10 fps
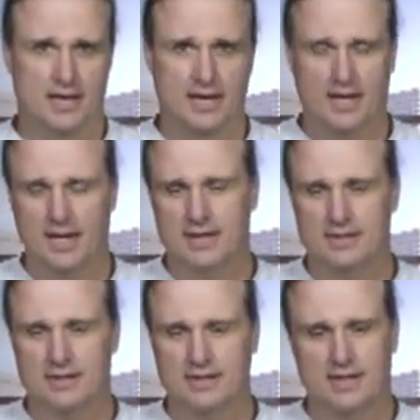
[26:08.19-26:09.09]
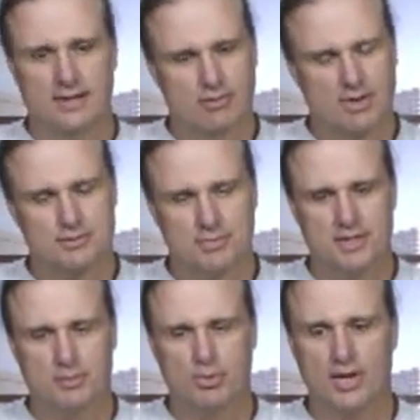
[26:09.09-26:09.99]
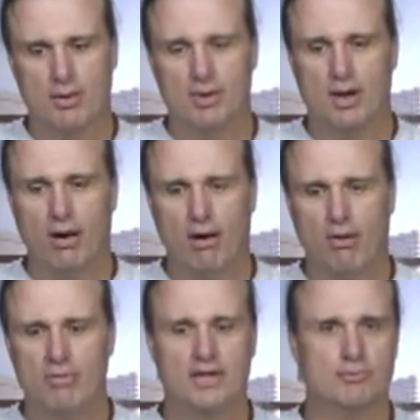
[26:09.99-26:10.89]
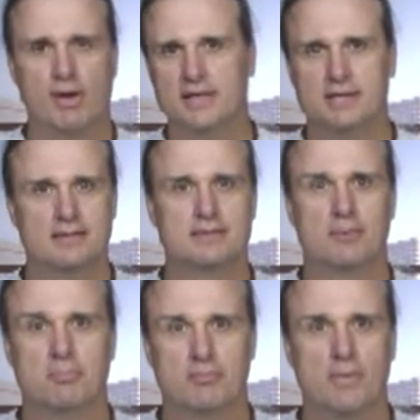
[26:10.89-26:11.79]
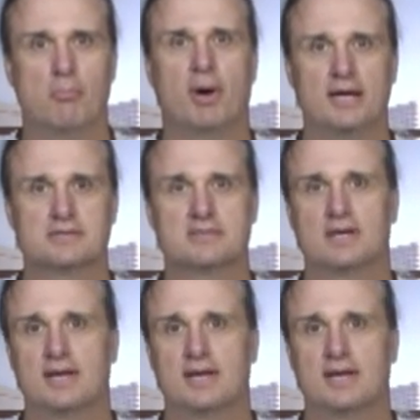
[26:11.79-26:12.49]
And when I was reading a book, I went, oh, that's why they did the bus.